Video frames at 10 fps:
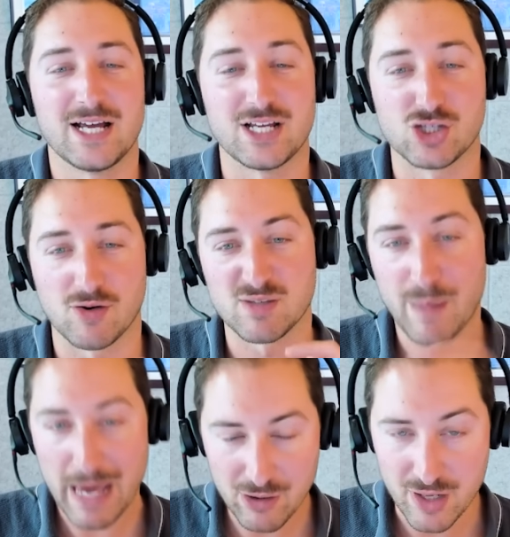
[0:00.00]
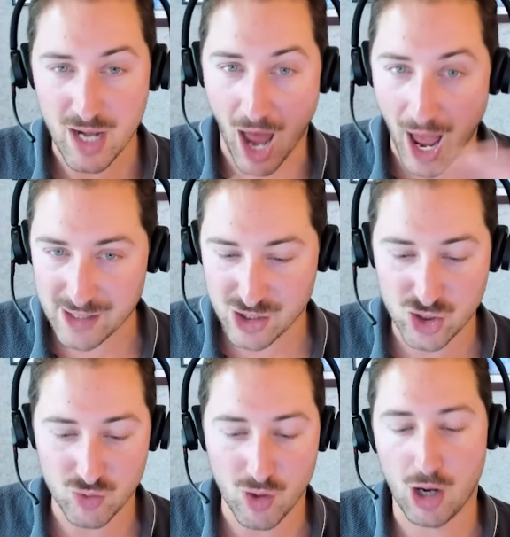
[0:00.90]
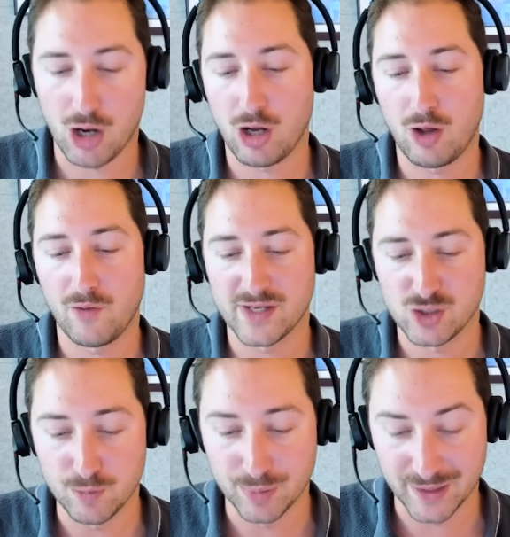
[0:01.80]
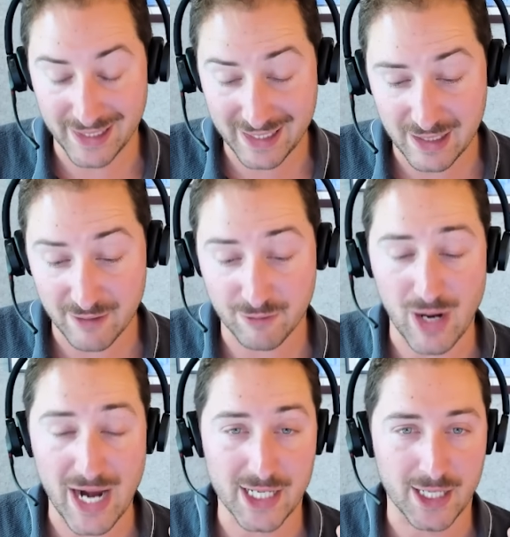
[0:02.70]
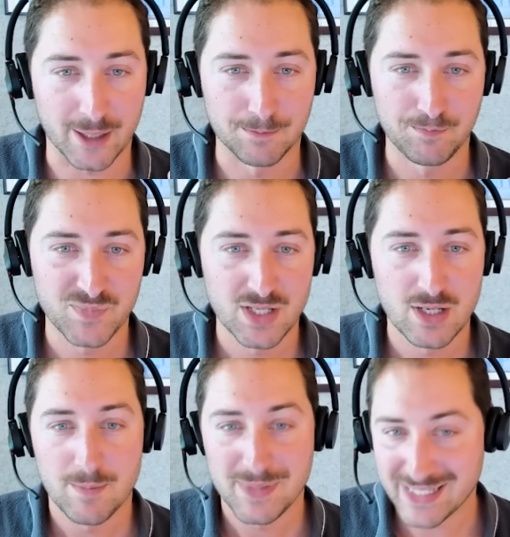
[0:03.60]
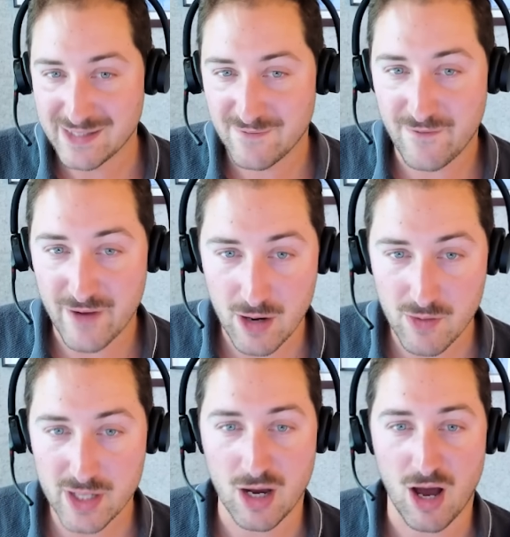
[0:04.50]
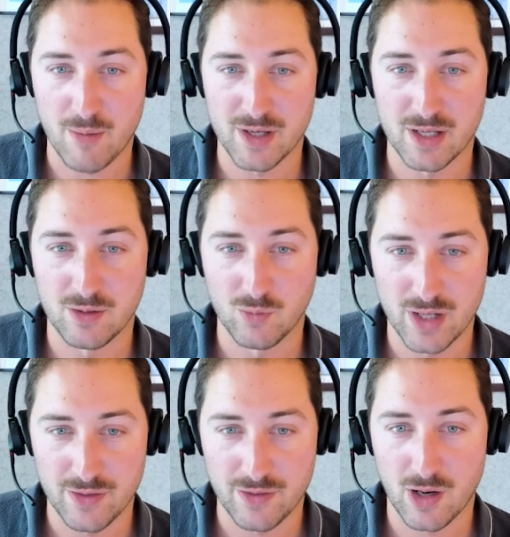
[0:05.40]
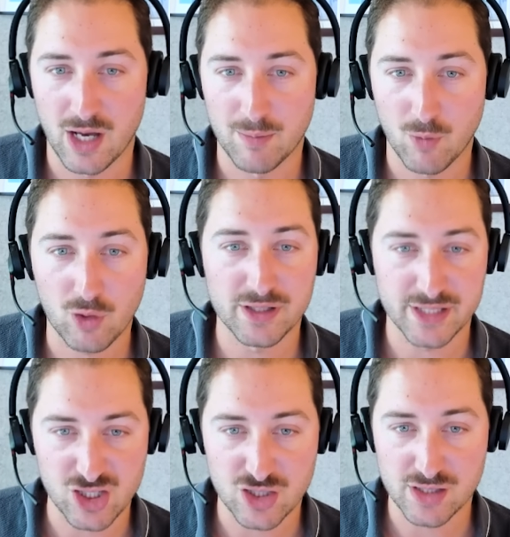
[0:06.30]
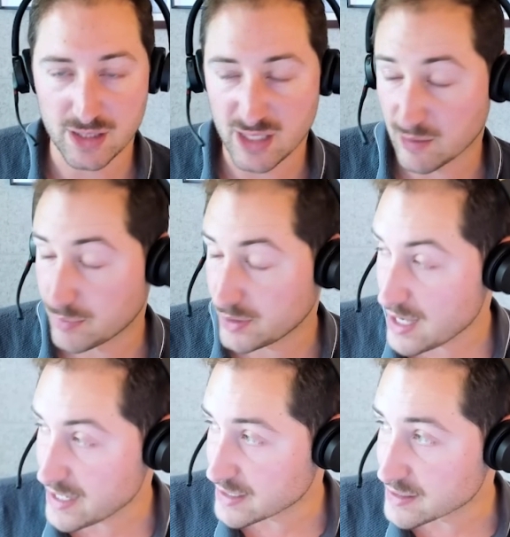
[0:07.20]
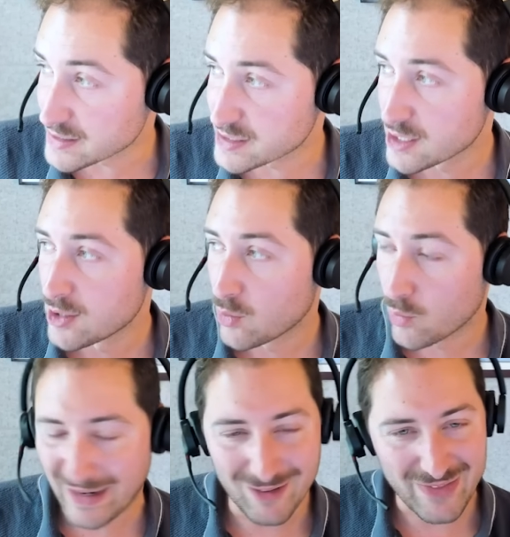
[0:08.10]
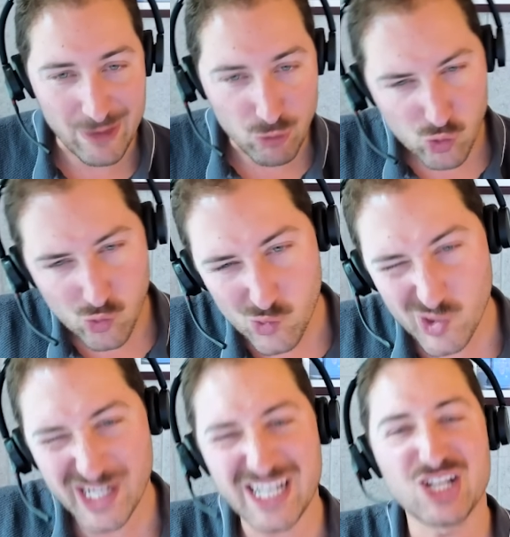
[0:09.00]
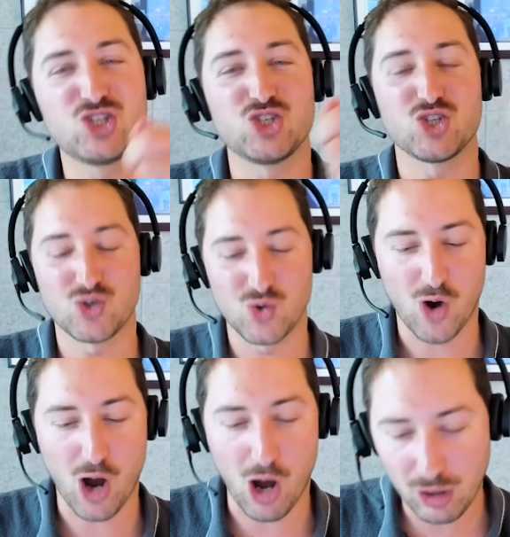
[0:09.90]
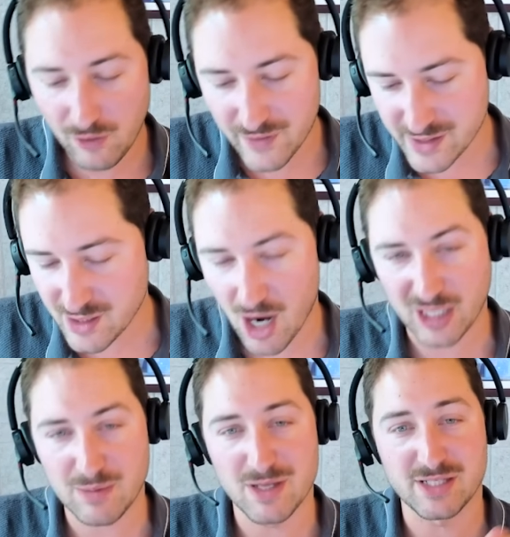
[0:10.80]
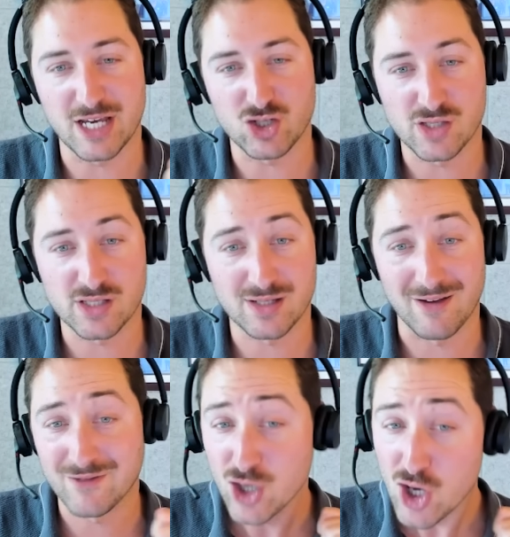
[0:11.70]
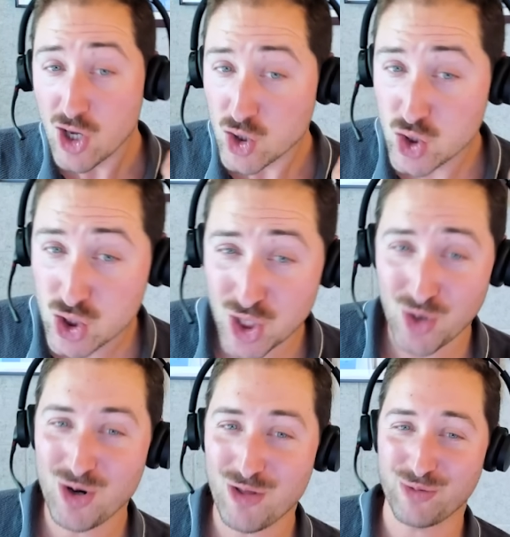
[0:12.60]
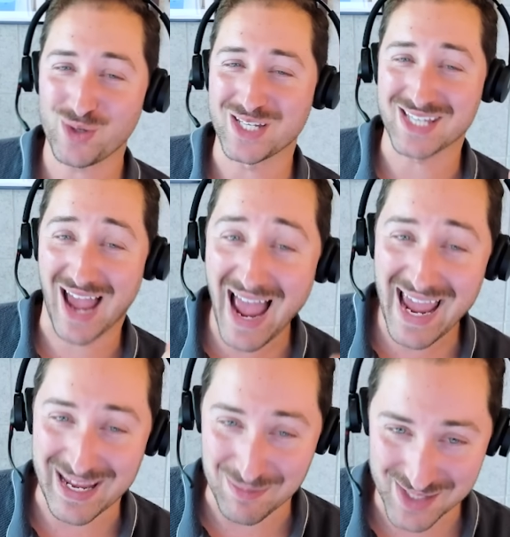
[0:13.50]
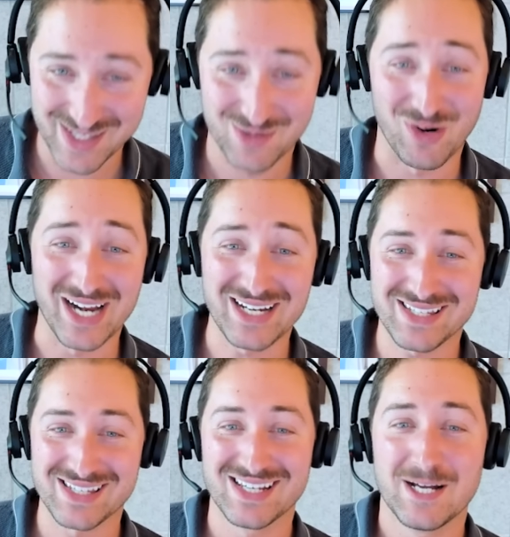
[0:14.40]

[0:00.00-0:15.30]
And so it's better not to do all this duplicative writing. It's very common with organizations seeking compliance where they redo all this documentation stuff 2 to 3 times, right?